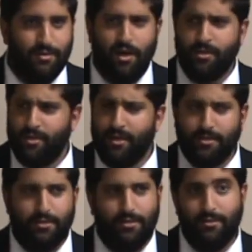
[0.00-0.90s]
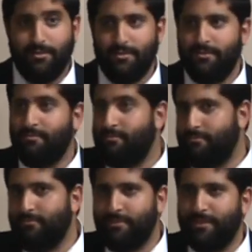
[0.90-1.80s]
unconnected
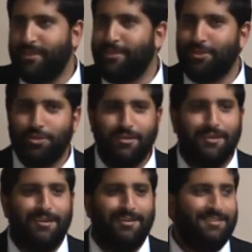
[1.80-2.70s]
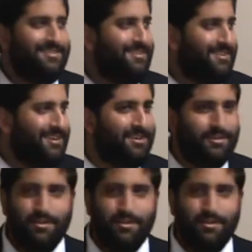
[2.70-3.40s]
ideas, English, Un- yeah,